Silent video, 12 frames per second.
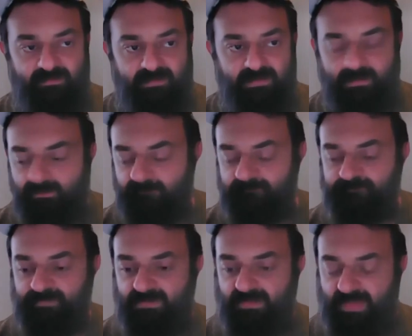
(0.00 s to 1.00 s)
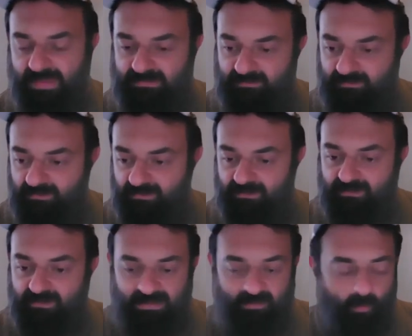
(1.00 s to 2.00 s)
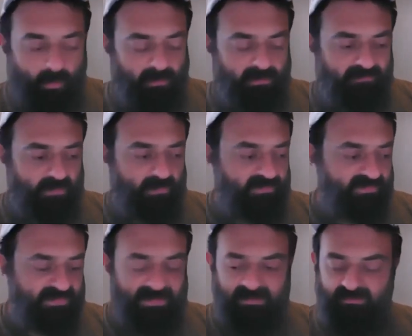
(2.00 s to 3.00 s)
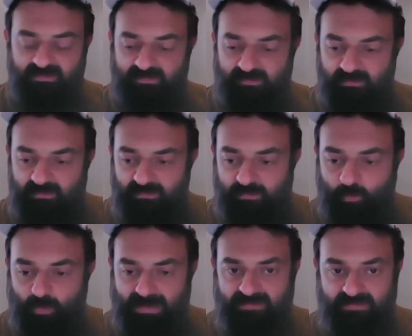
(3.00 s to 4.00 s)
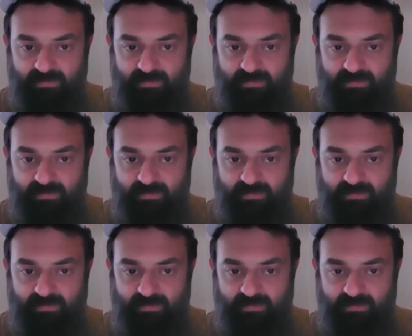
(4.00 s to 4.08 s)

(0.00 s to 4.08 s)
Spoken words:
you know, and all of those things, the way that the